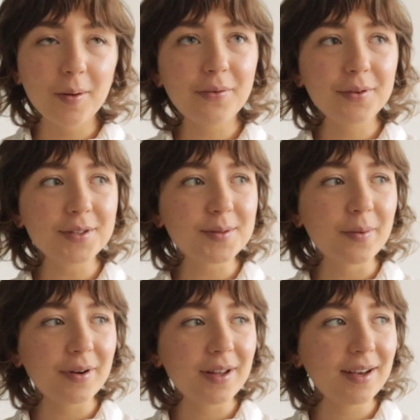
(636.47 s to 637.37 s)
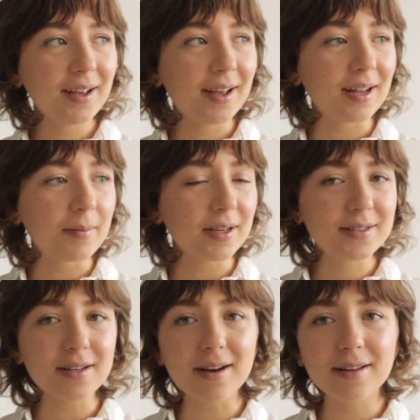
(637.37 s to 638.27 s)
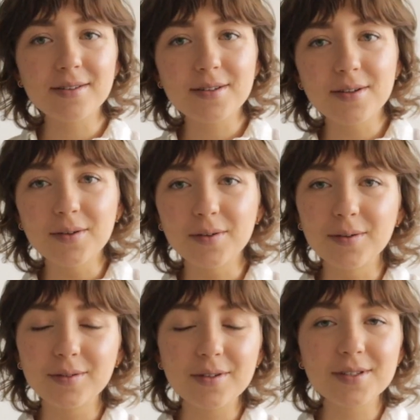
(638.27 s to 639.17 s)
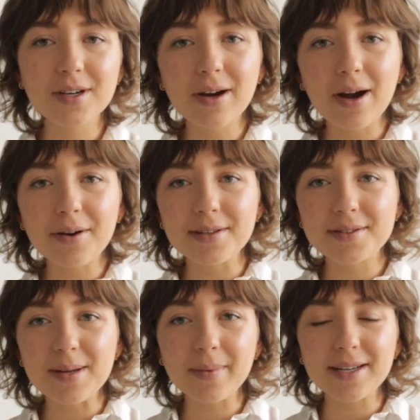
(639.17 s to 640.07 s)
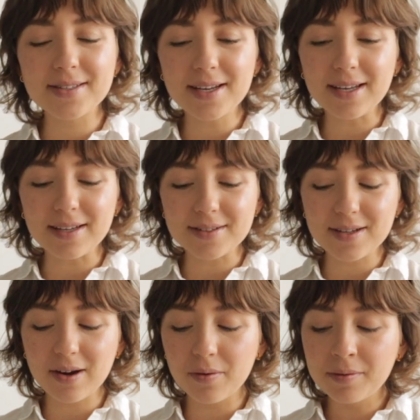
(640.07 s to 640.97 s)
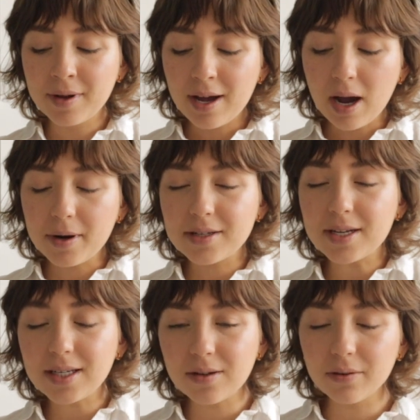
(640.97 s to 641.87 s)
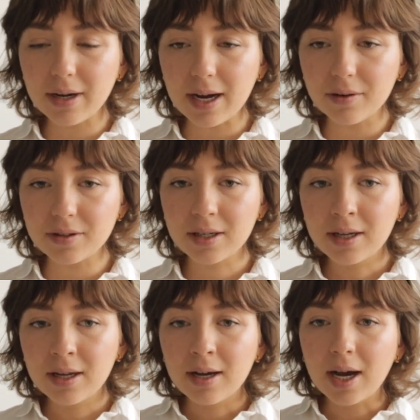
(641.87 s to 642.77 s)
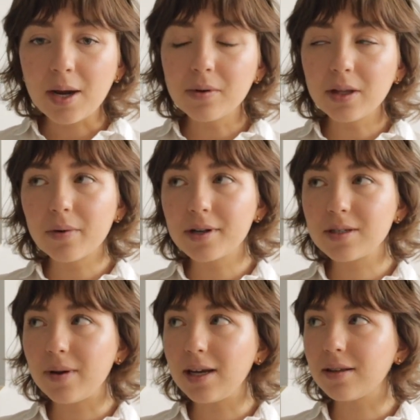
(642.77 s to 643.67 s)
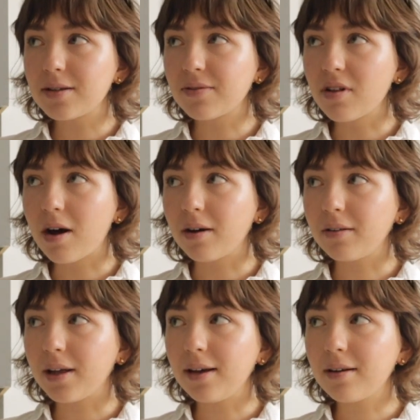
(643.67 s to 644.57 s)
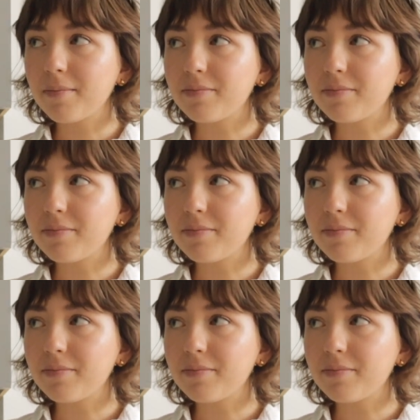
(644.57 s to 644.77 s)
hopeful this morning and I'm excited to just go out and see my city. So I'm going to take you around. I really wanted to make this vlog like